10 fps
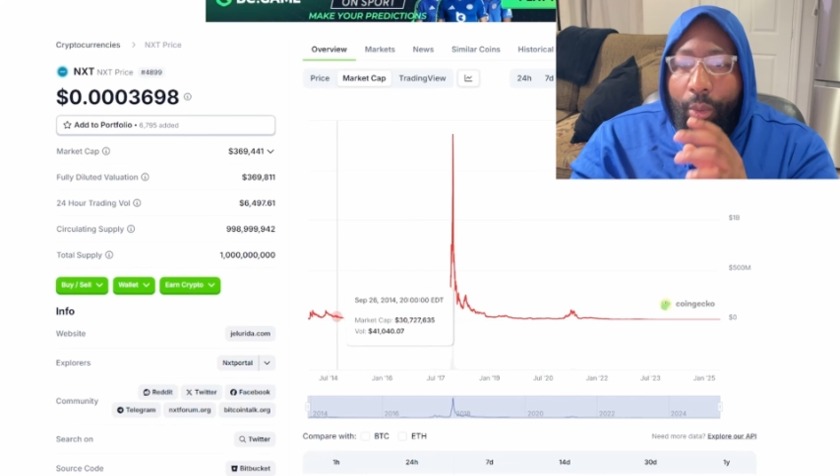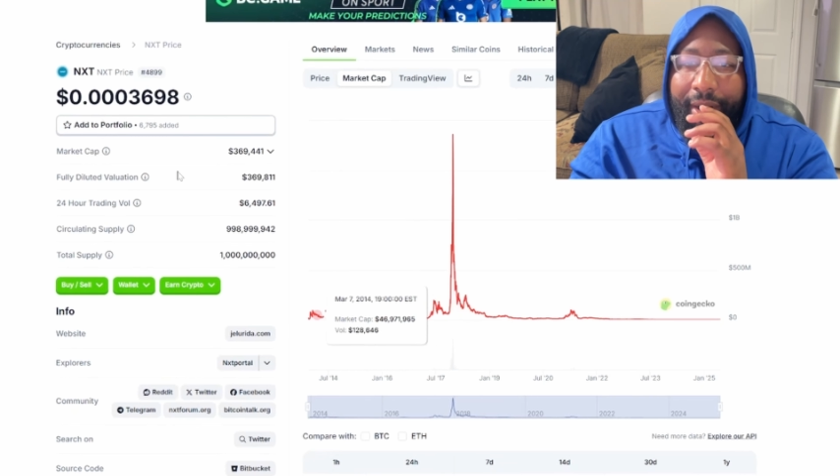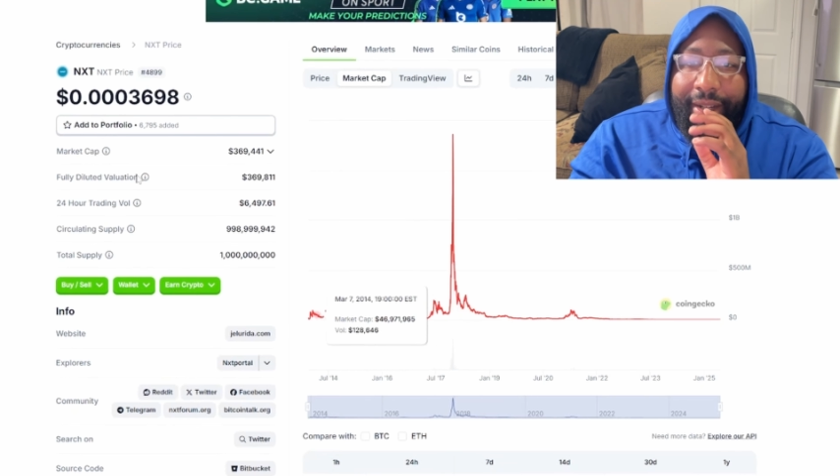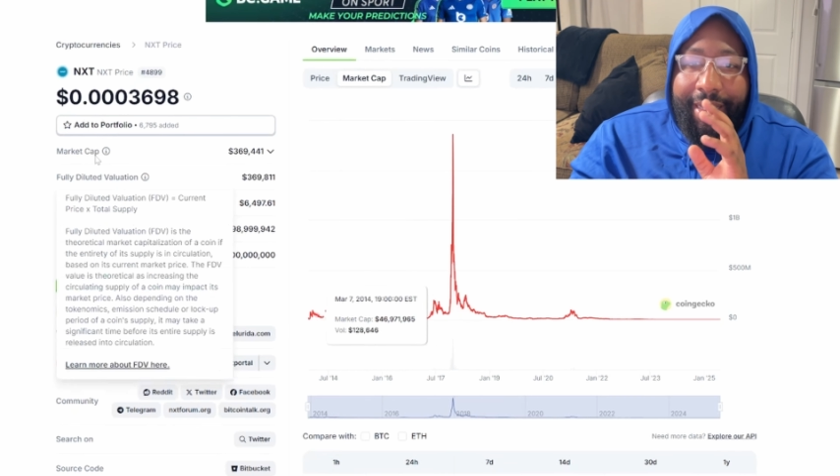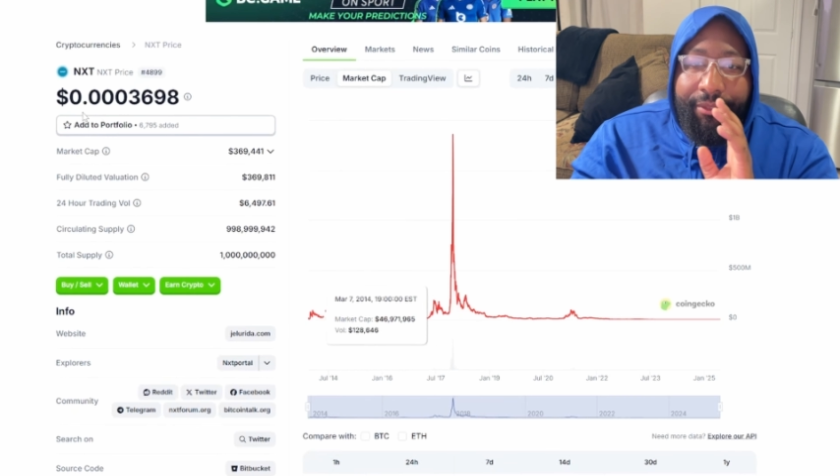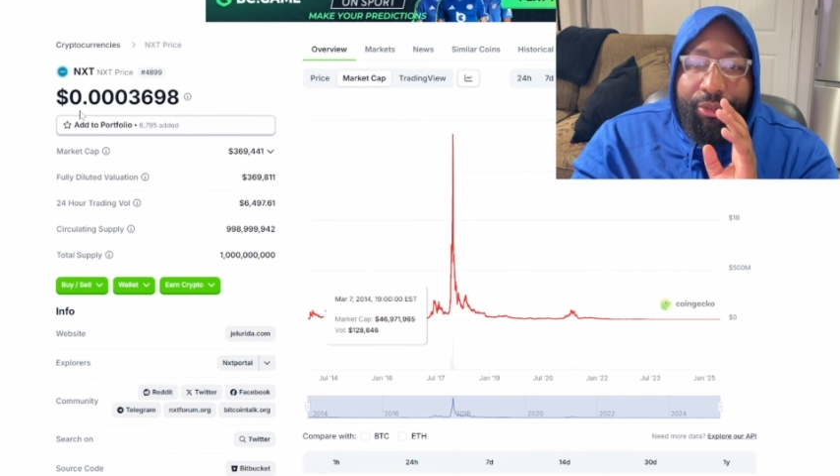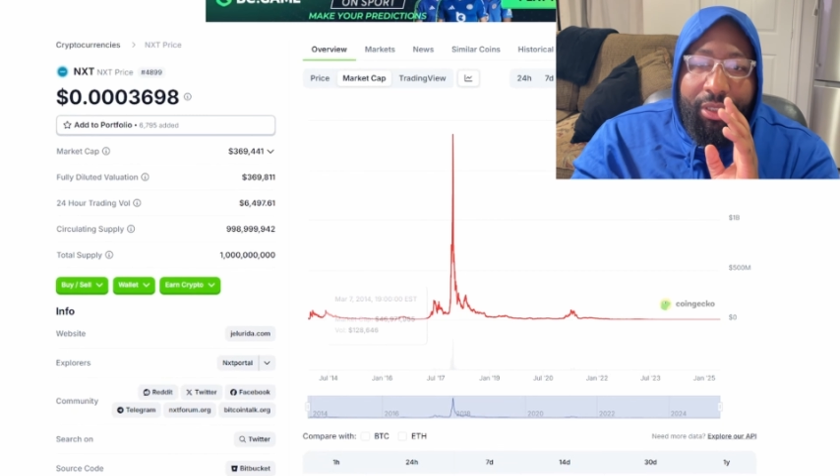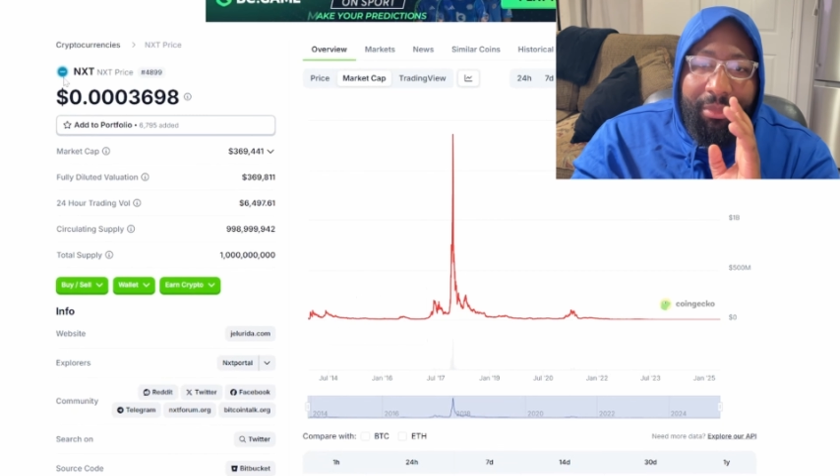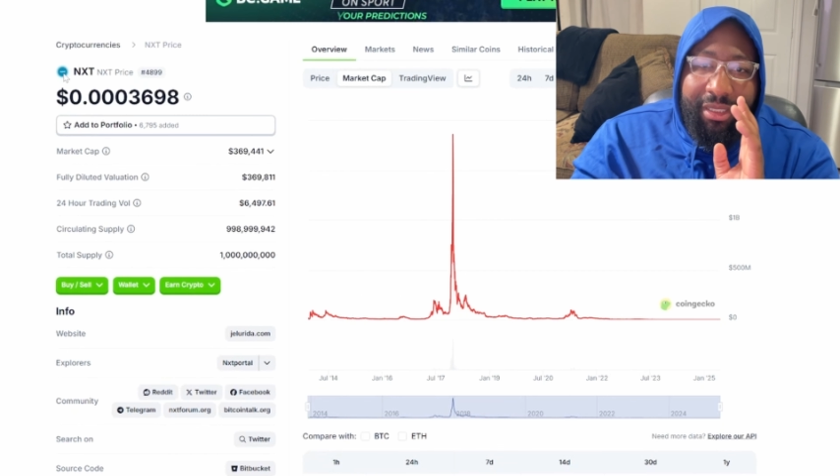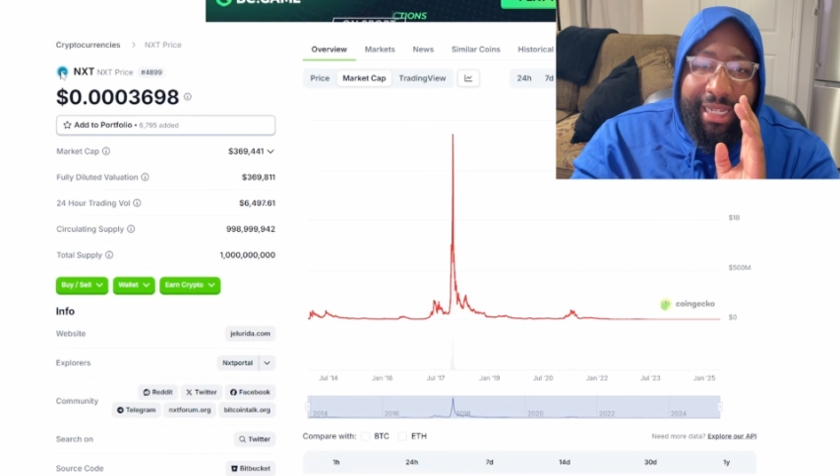want to give you
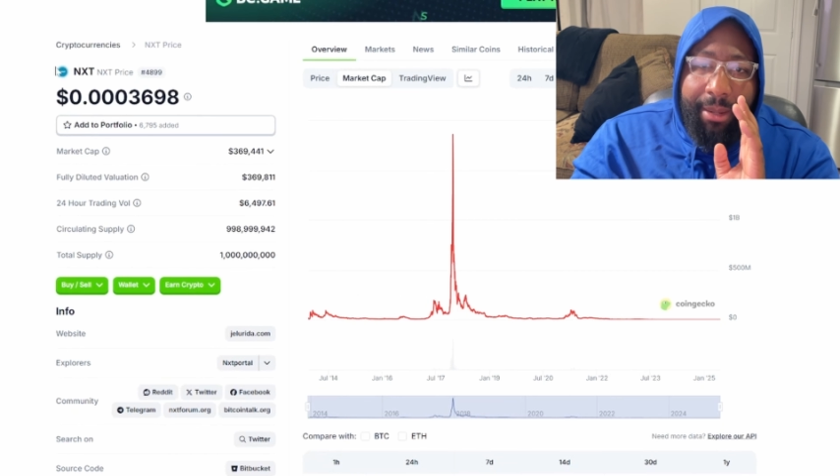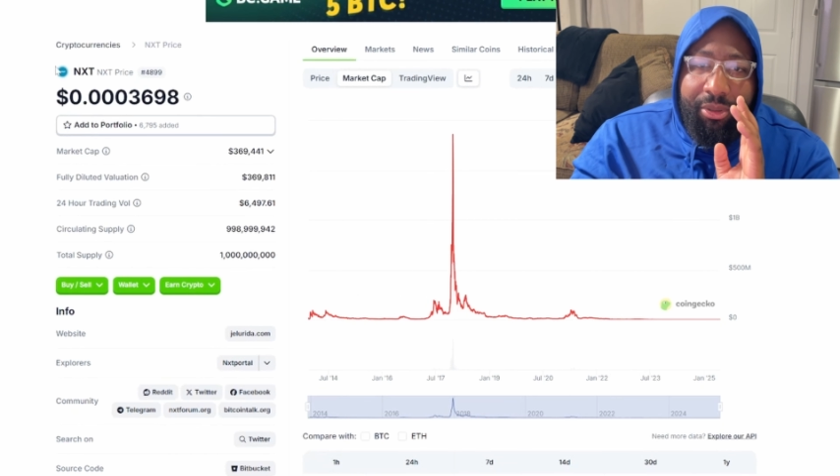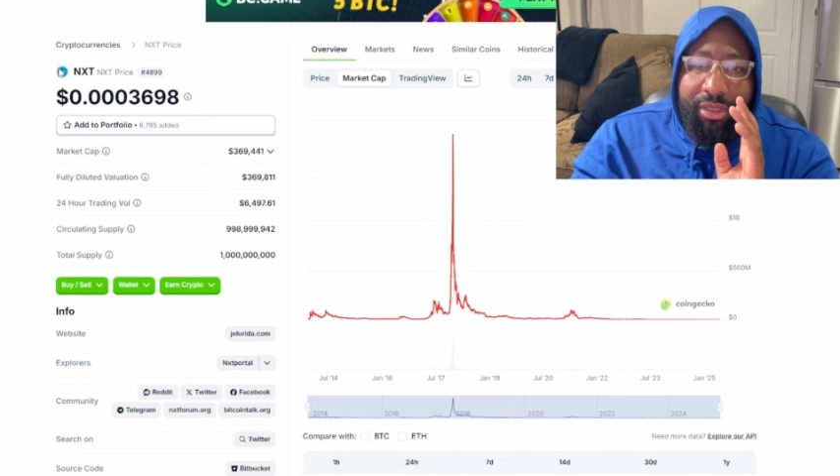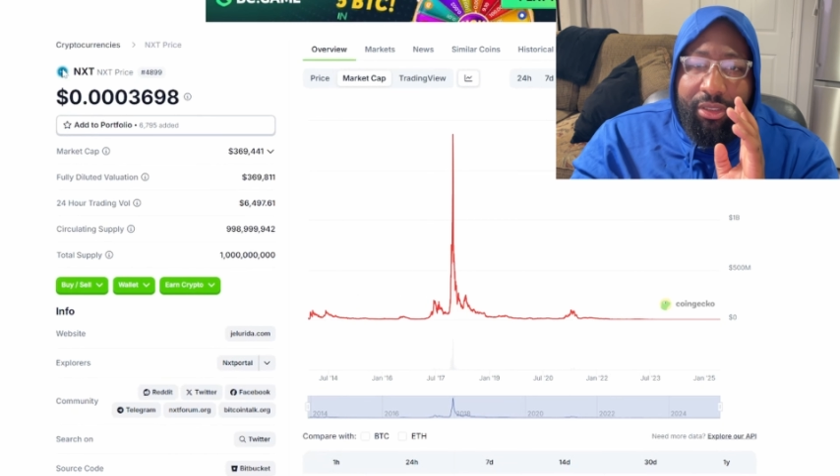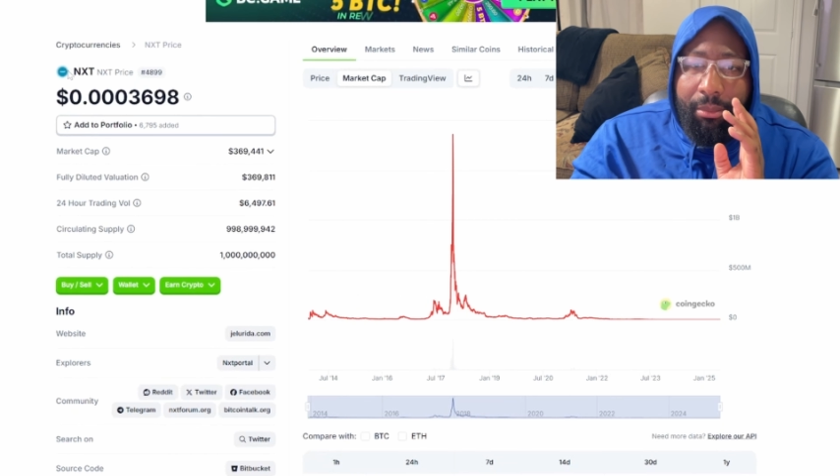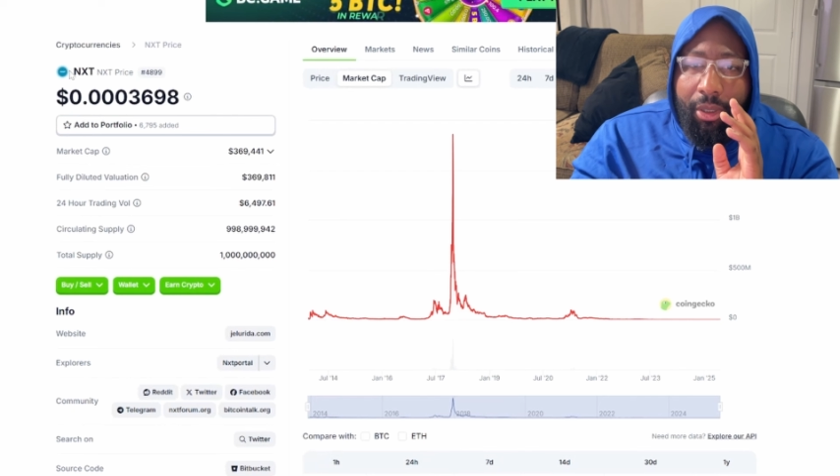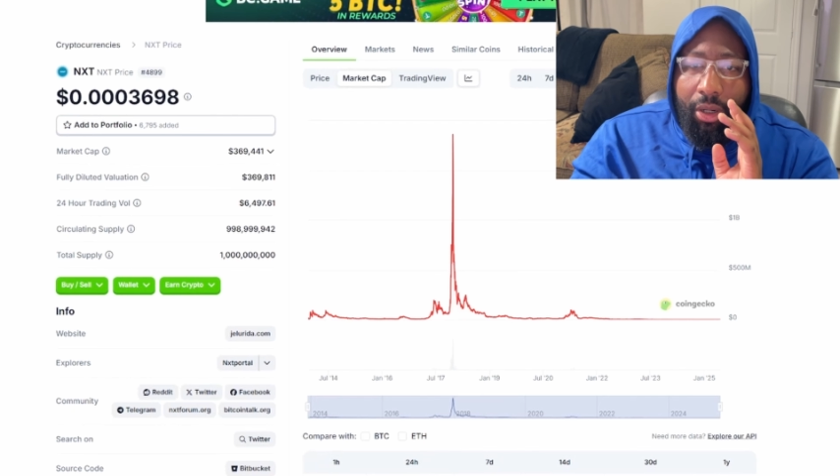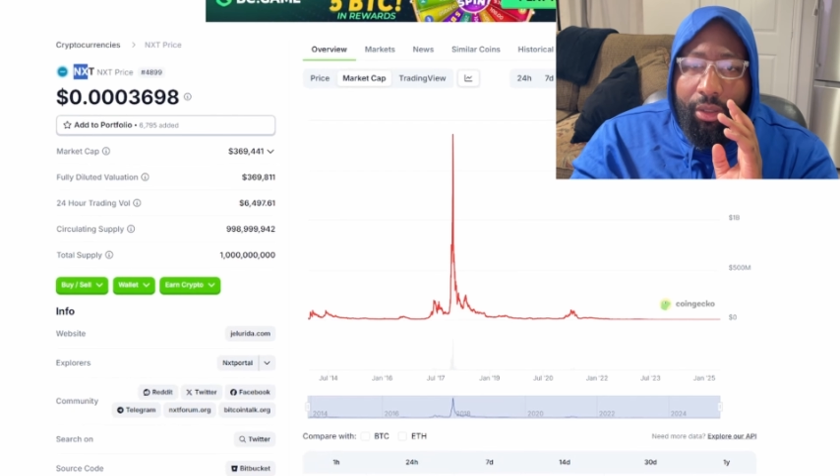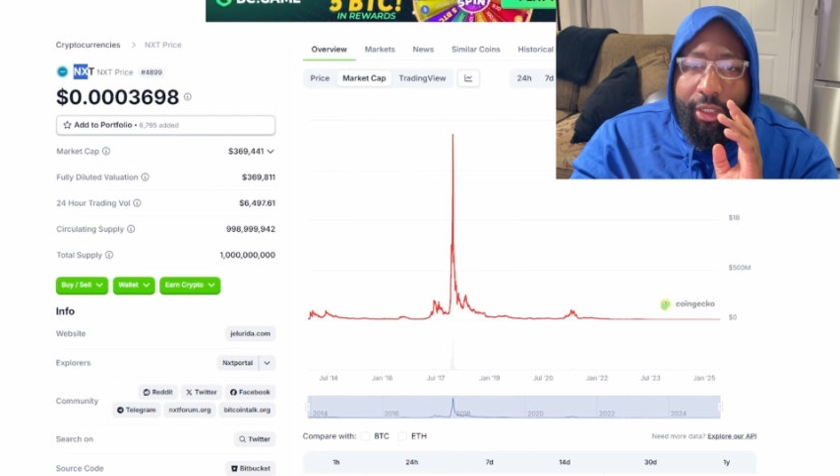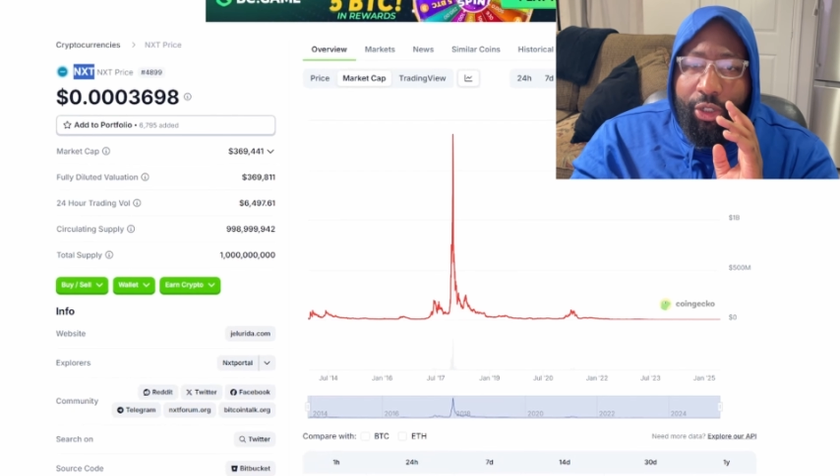some examples of some
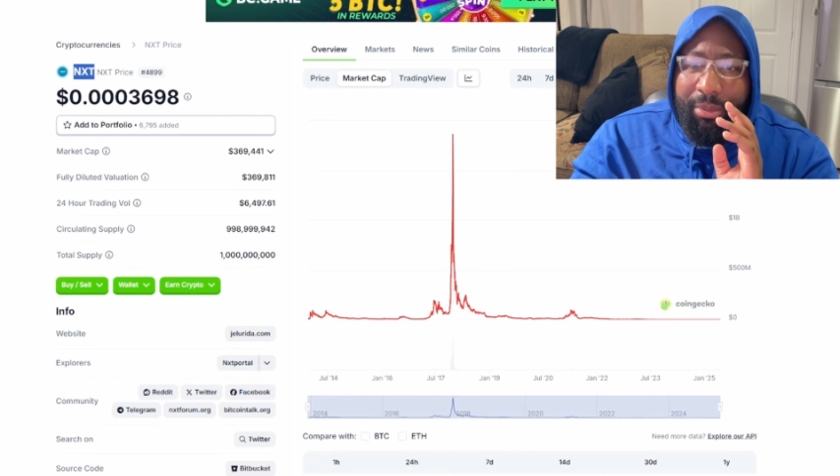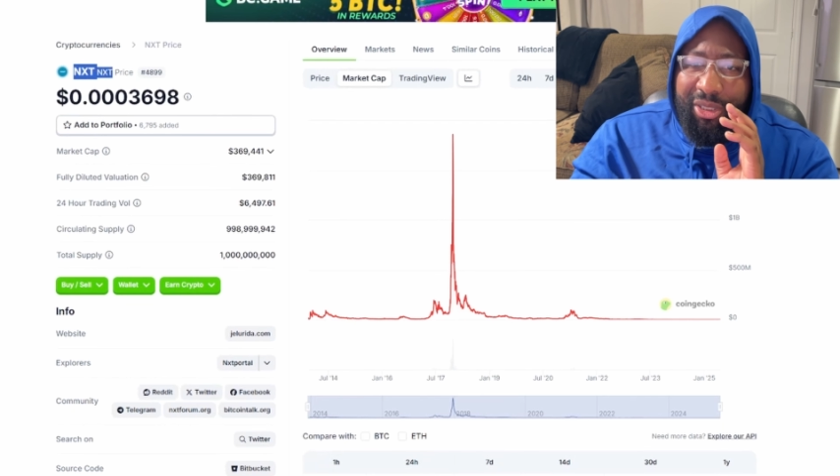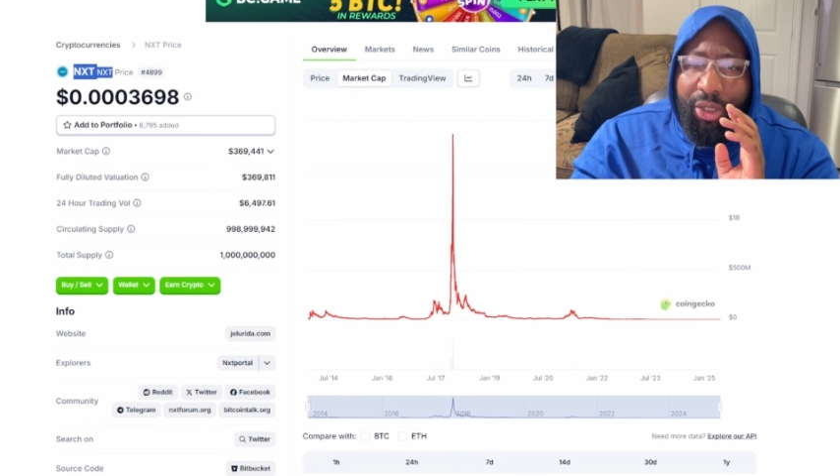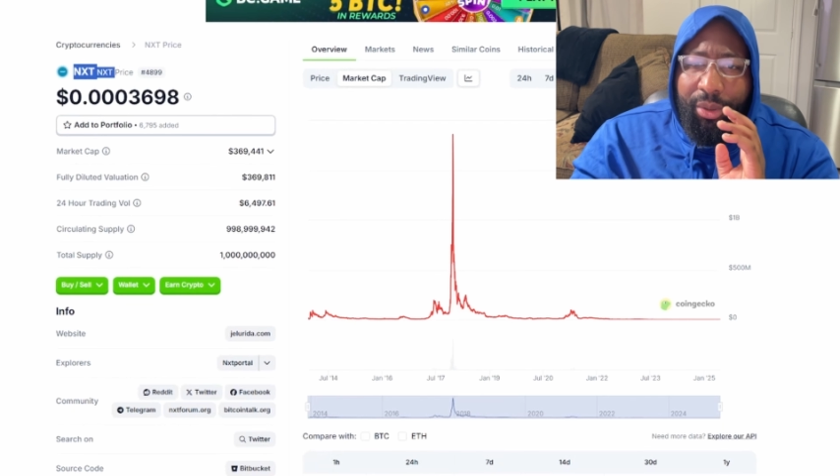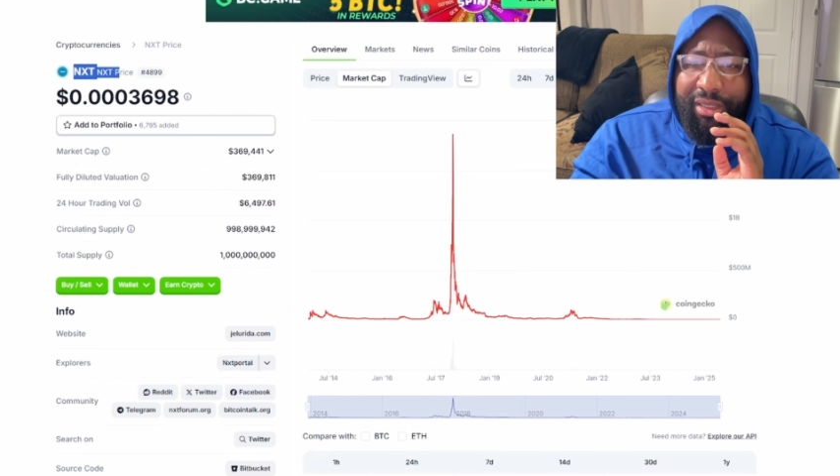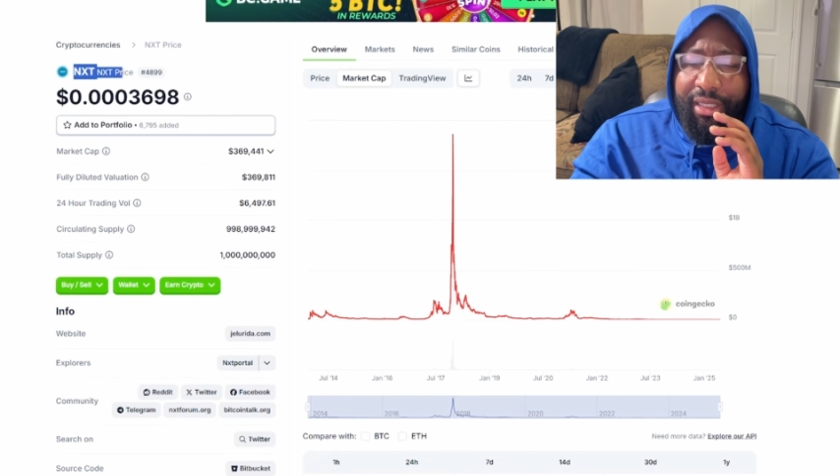early crypto tokens,